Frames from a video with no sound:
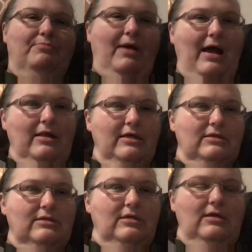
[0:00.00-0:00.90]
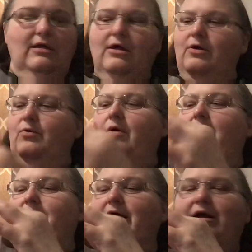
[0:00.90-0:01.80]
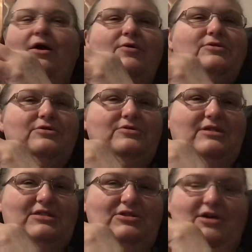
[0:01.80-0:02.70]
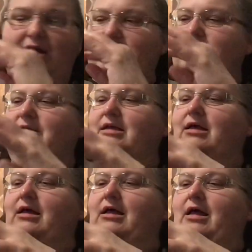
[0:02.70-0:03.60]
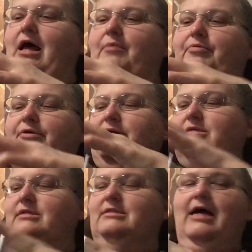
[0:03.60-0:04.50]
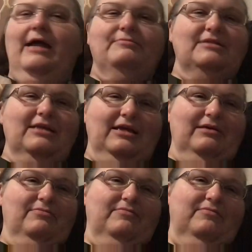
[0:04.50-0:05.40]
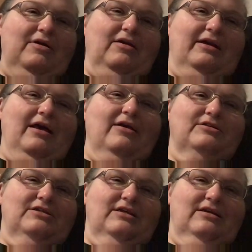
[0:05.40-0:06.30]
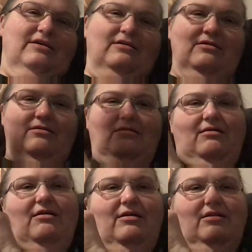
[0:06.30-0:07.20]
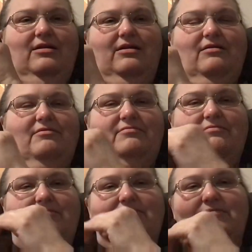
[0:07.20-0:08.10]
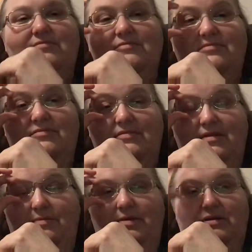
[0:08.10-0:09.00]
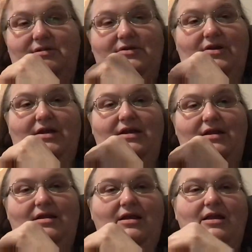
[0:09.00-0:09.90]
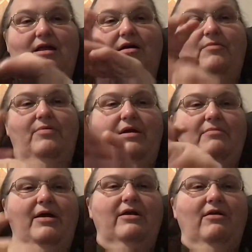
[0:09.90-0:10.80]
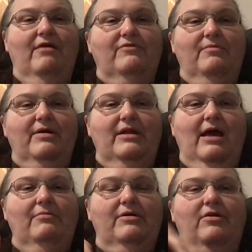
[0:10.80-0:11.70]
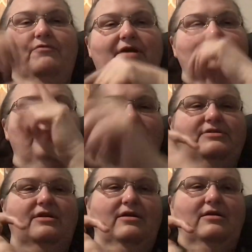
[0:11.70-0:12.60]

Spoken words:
palace where I could go to de-stress. I'll put Time Team Archaeology on the big screen, and I'll play Minecraft on my tablet, or vice versa.